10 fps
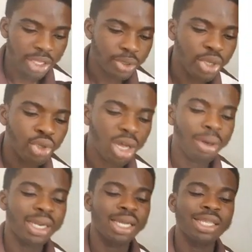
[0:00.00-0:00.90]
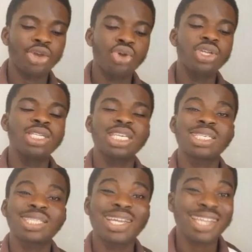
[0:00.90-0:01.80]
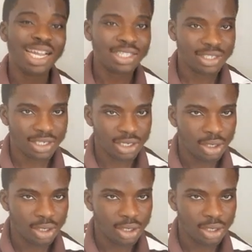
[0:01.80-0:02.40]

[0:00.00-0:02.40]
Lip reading: So when you talk about the technologies and standards